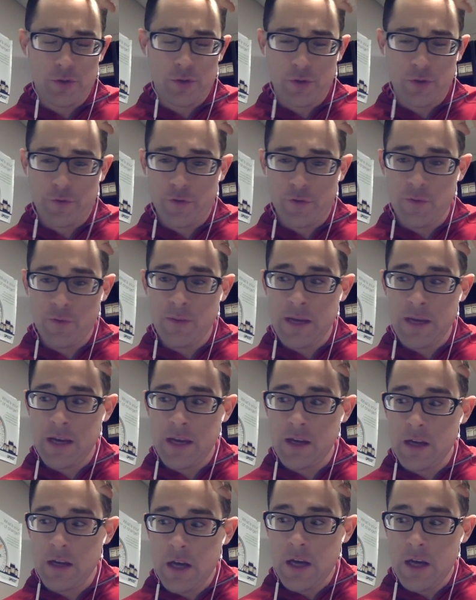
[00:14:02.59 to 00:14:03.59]
So for
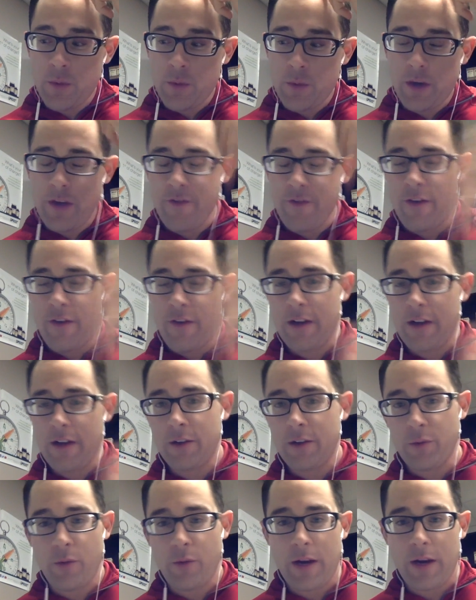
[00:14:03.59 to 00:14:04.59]
me, when I find
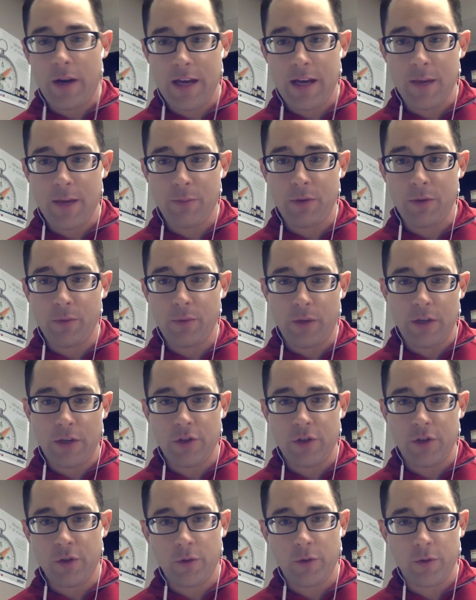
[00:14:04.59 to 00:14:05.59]
the right hip and the right
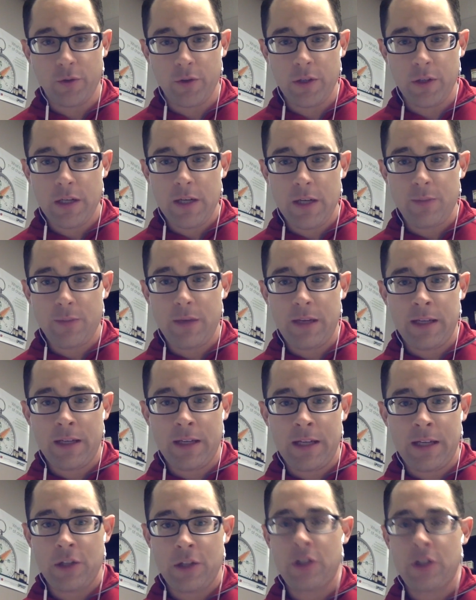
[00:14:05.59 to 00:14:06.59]
shoulder being
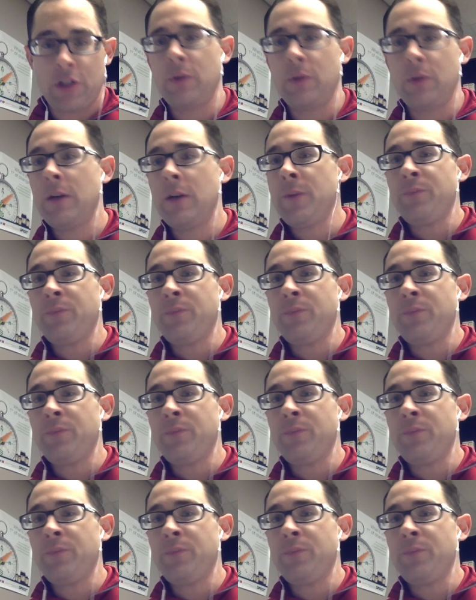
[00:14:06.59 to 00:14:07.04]
an issue,